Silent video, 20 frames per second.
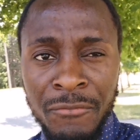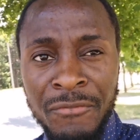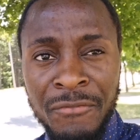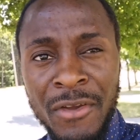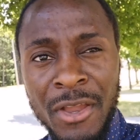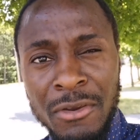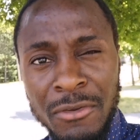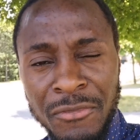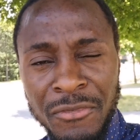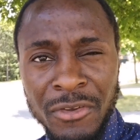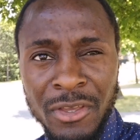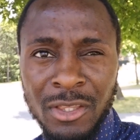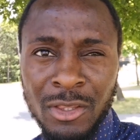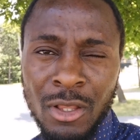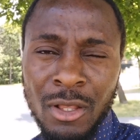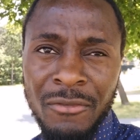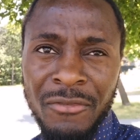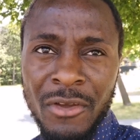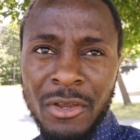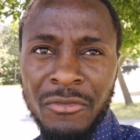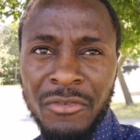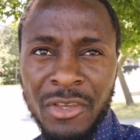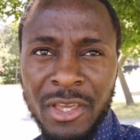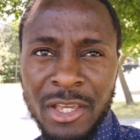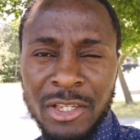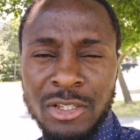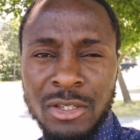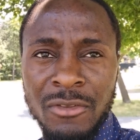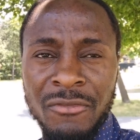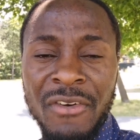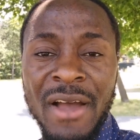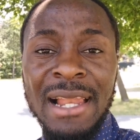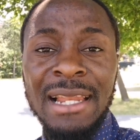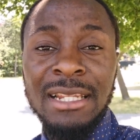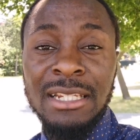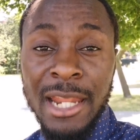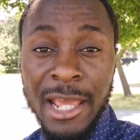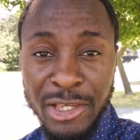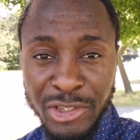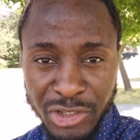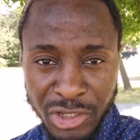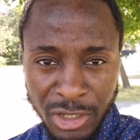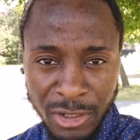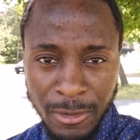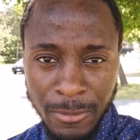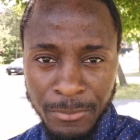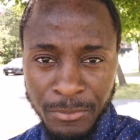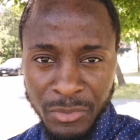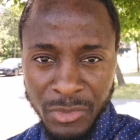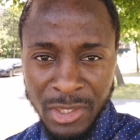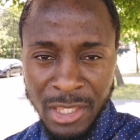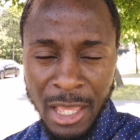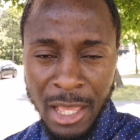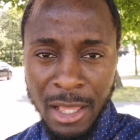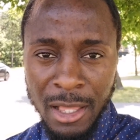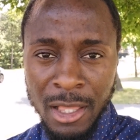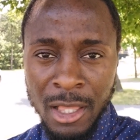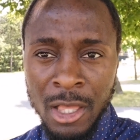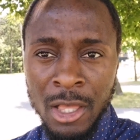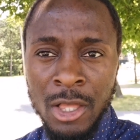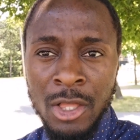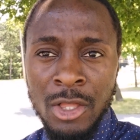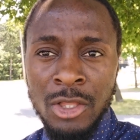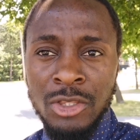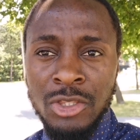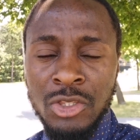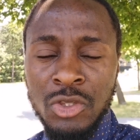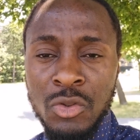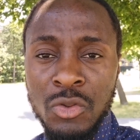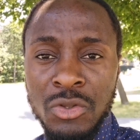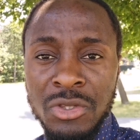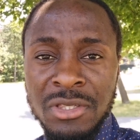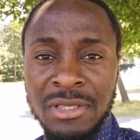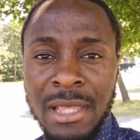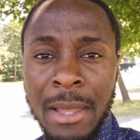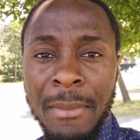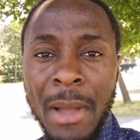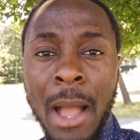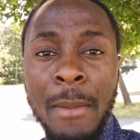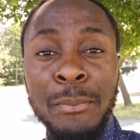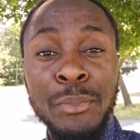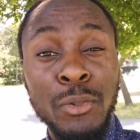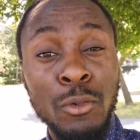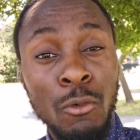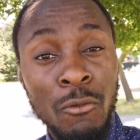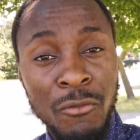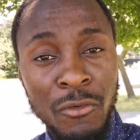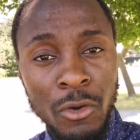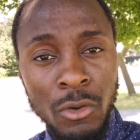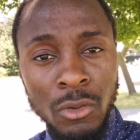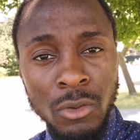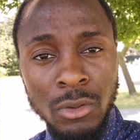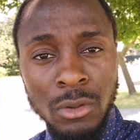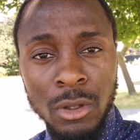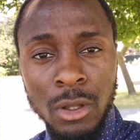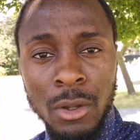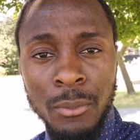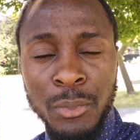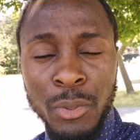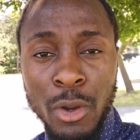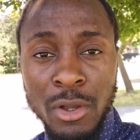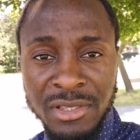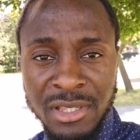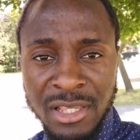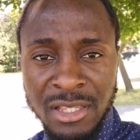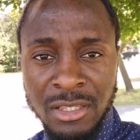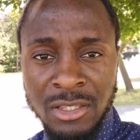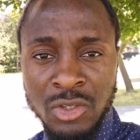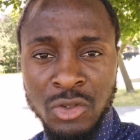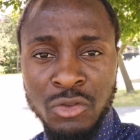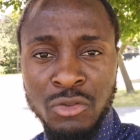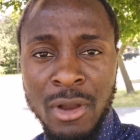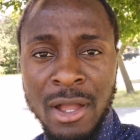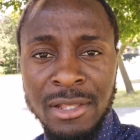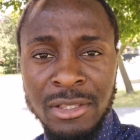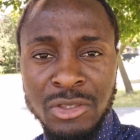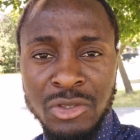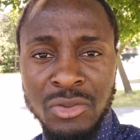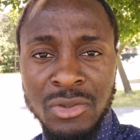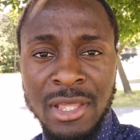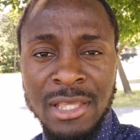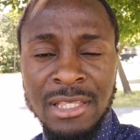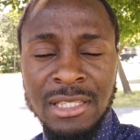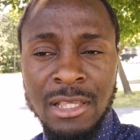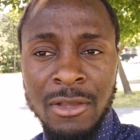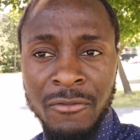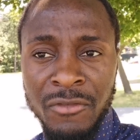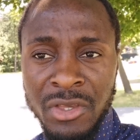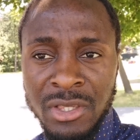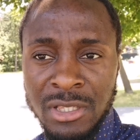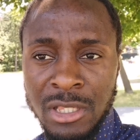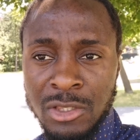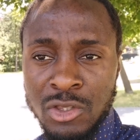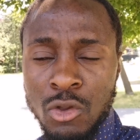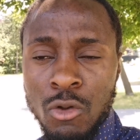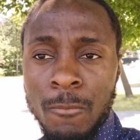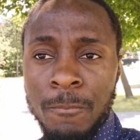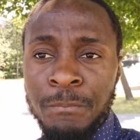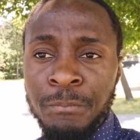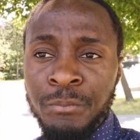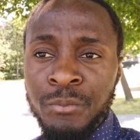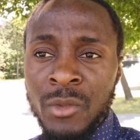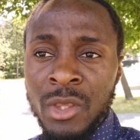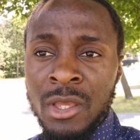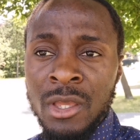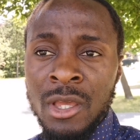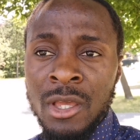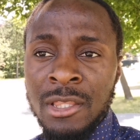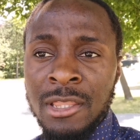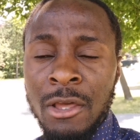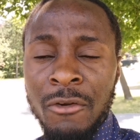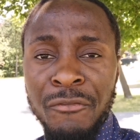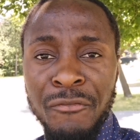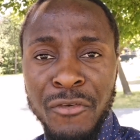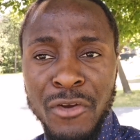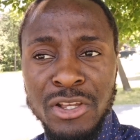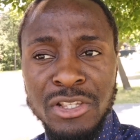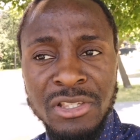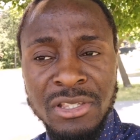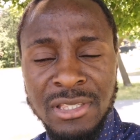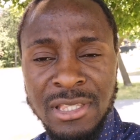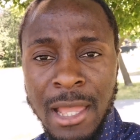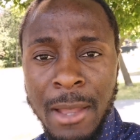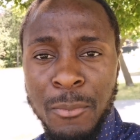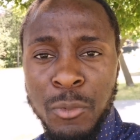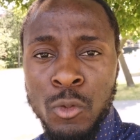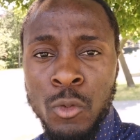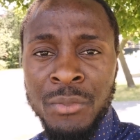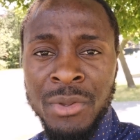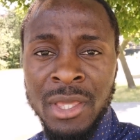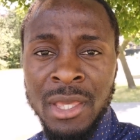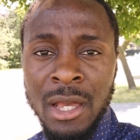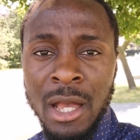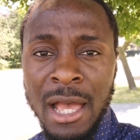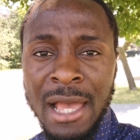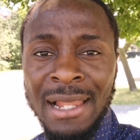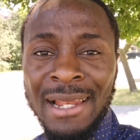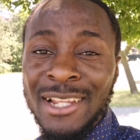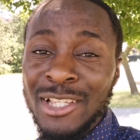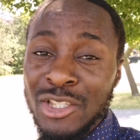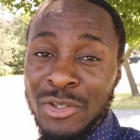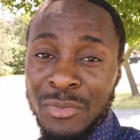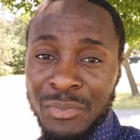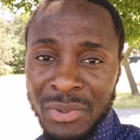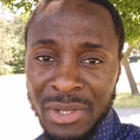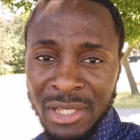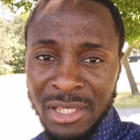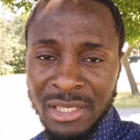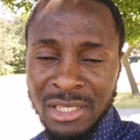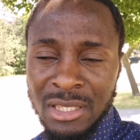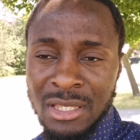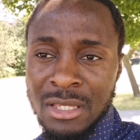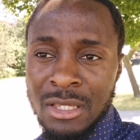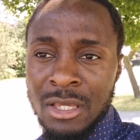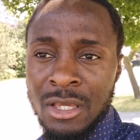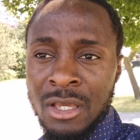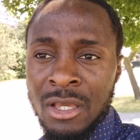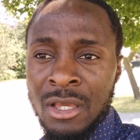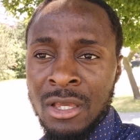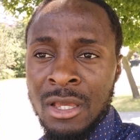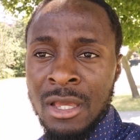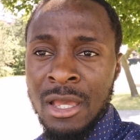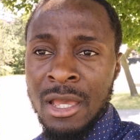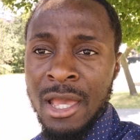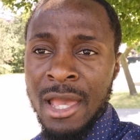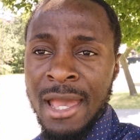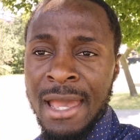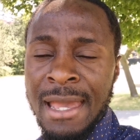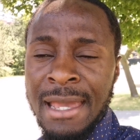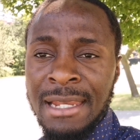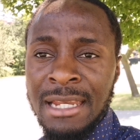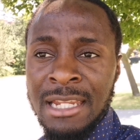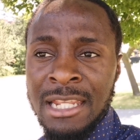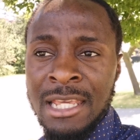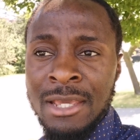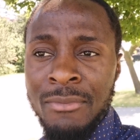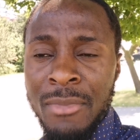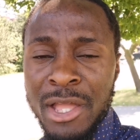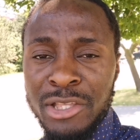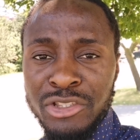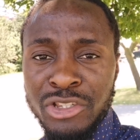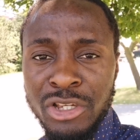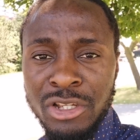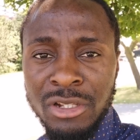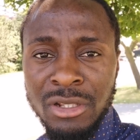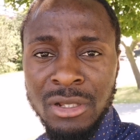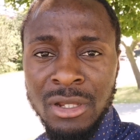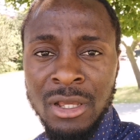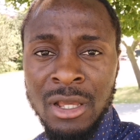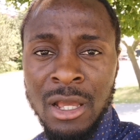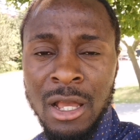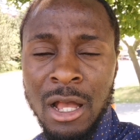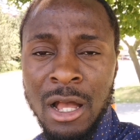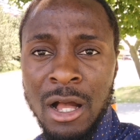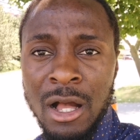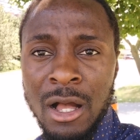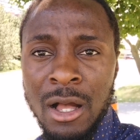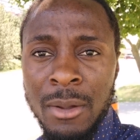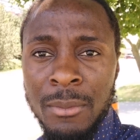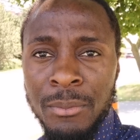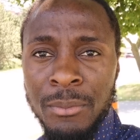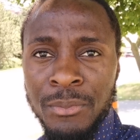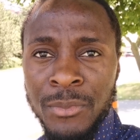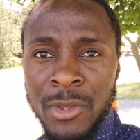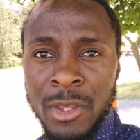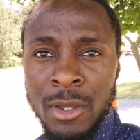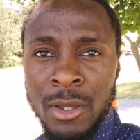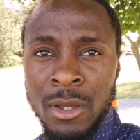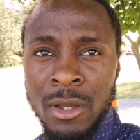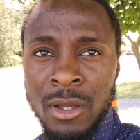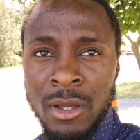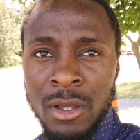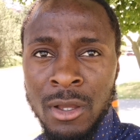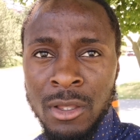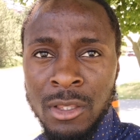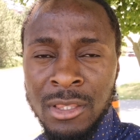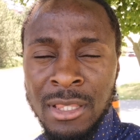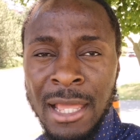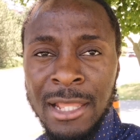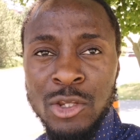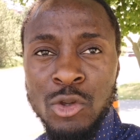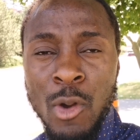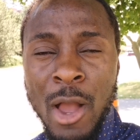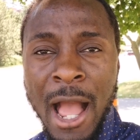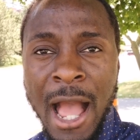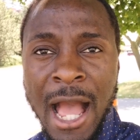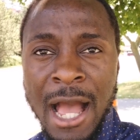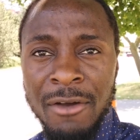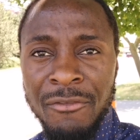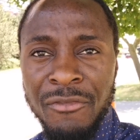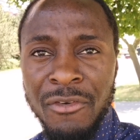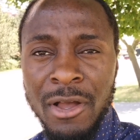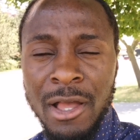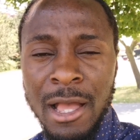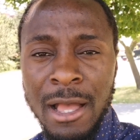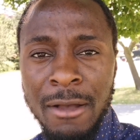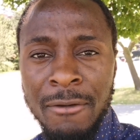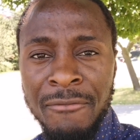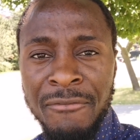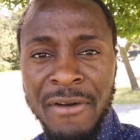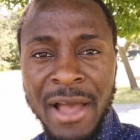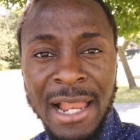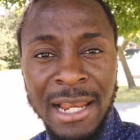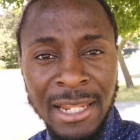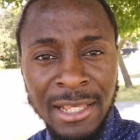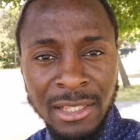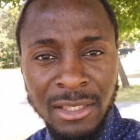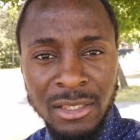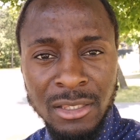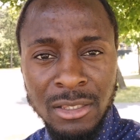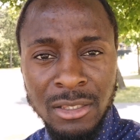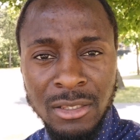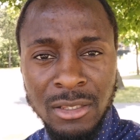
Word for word: verification, not verification, validation, yeah, two-step approval process to grant students a visa. So the first step will be eligibility. And he mentioned um, that you have a valid